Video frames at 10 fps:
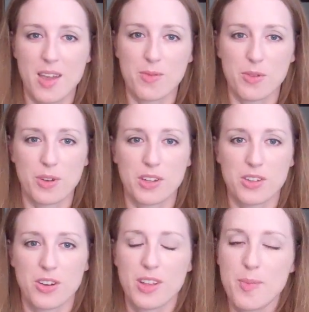obviously
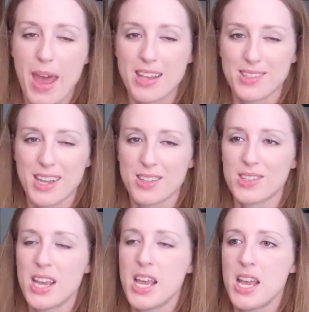I'm referring to her in the
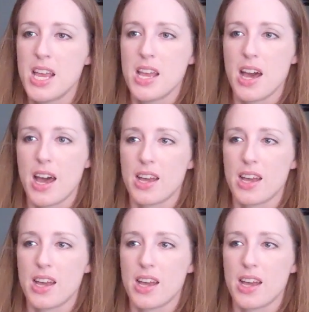past tense,